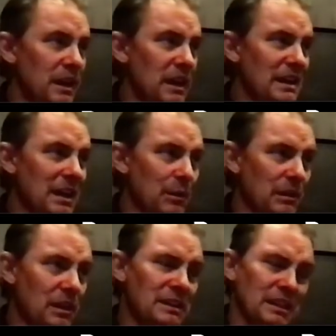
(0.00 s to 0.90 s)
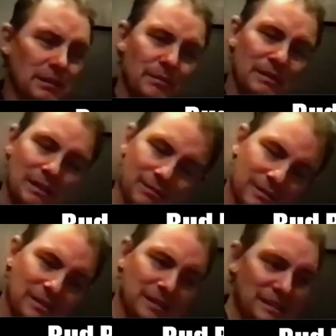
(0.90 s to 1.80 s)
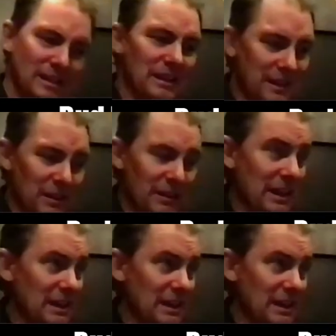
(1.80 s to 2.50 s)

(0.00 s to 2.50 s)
And I reluctantly was like, okay.